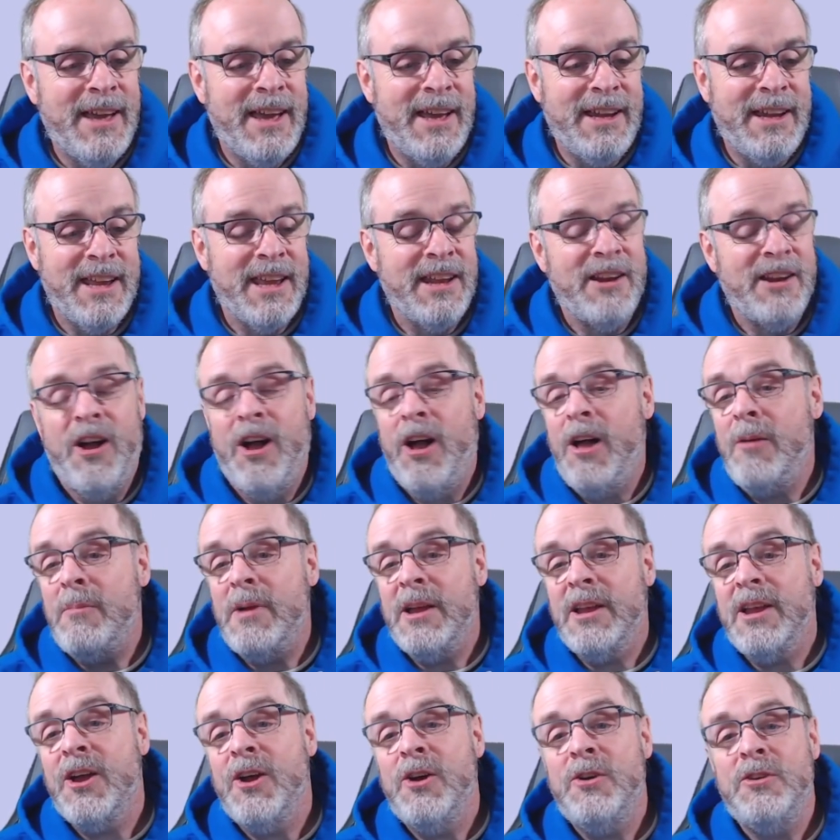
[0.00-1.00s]
And again, all
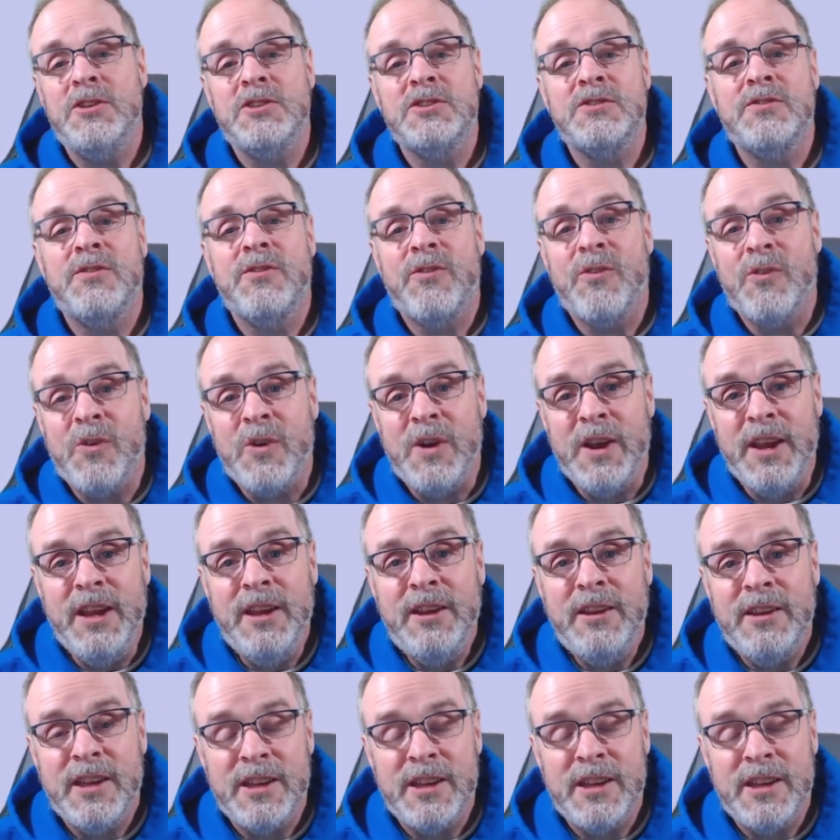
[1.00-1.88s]
my code is free,